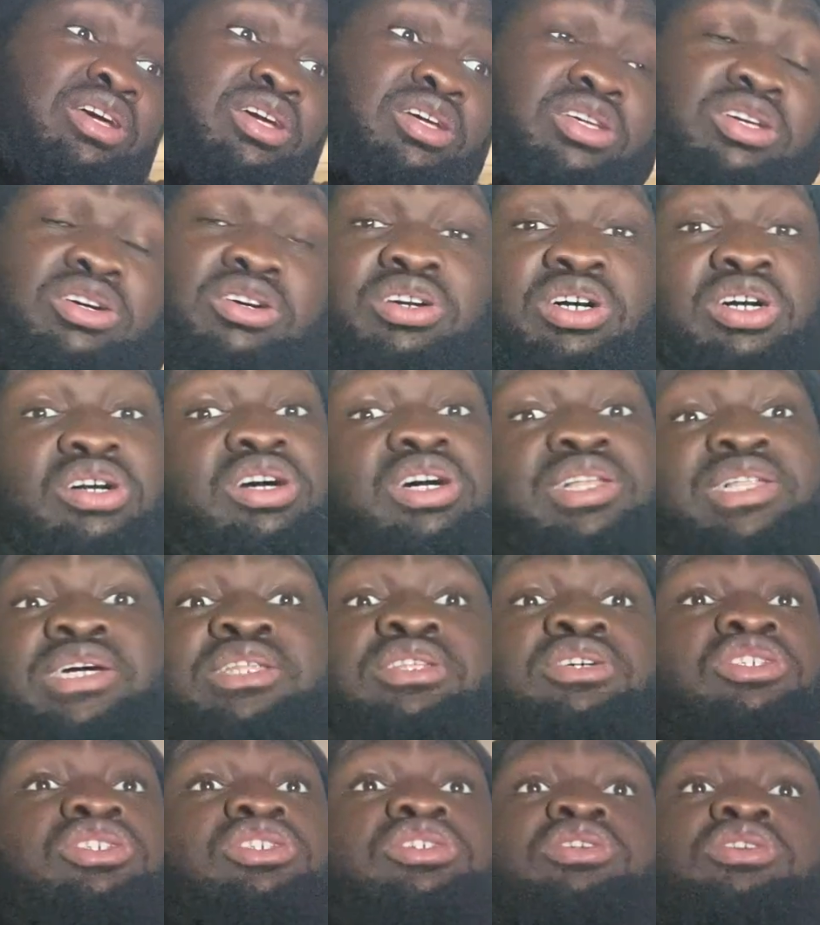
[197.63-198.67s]
Yo, I can't lie.
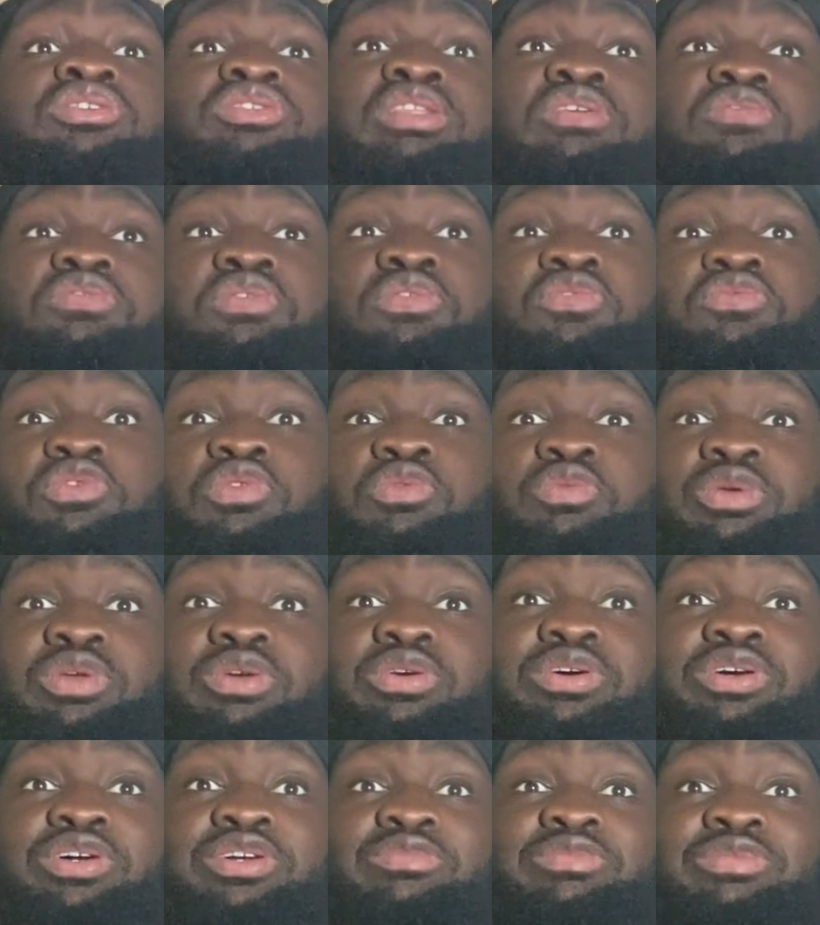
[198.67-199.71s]
This shit is definitely not for the
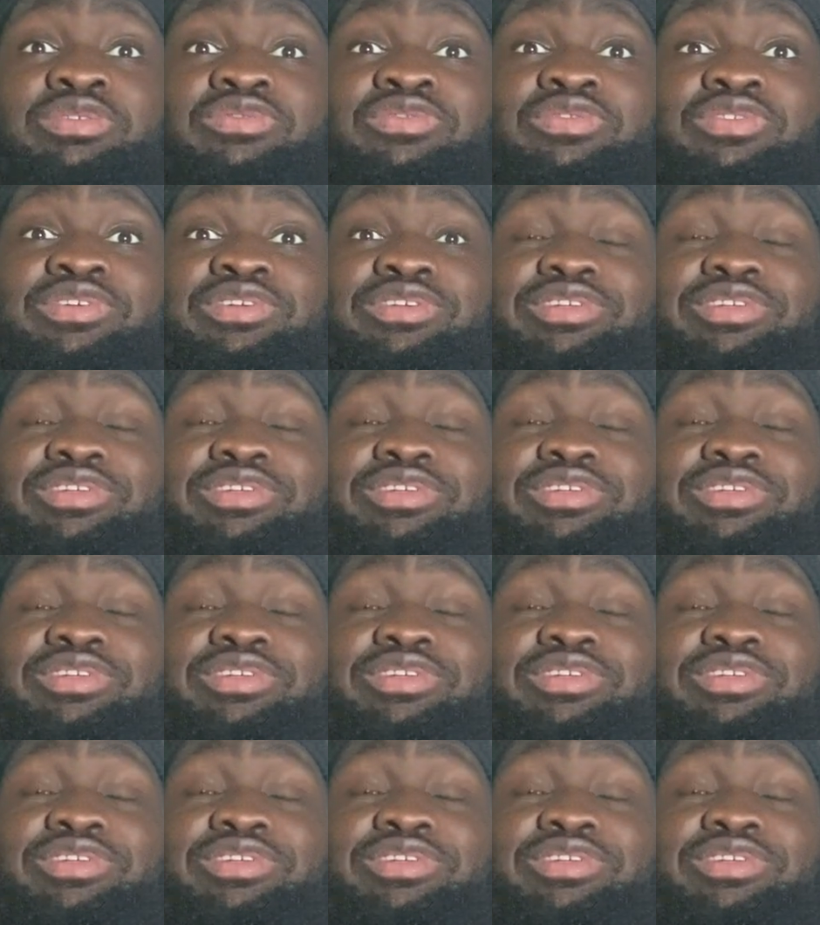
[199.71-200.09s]
weak-hearted, bro.